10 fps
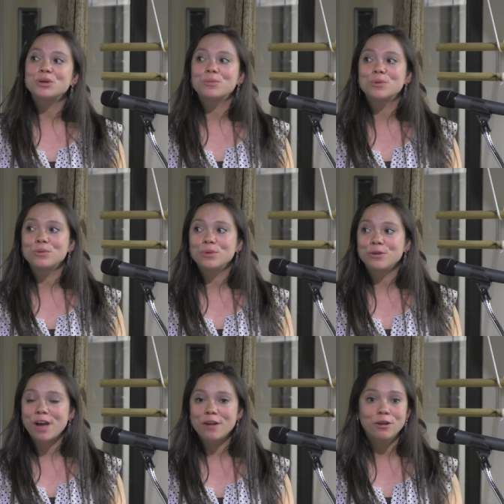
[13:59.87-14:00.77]
We're,
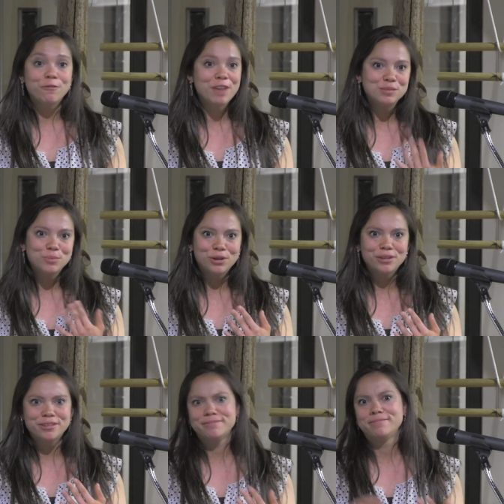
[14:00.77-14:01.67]
we're found on
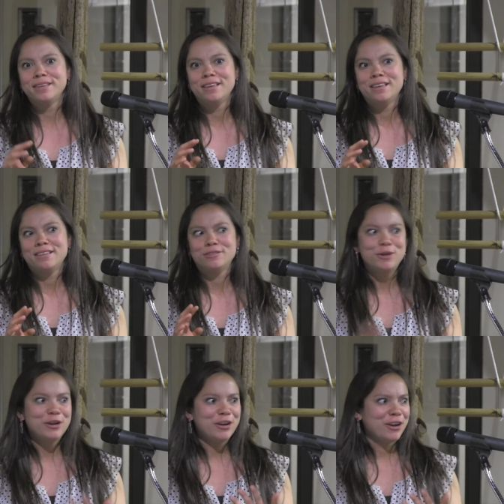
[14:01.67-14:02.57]
Facebook,
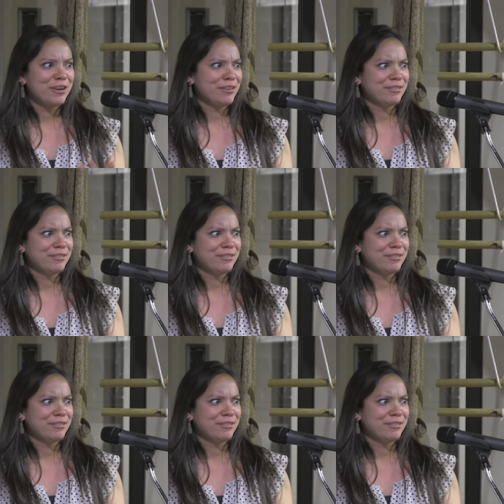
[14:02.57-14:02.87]
Twitter,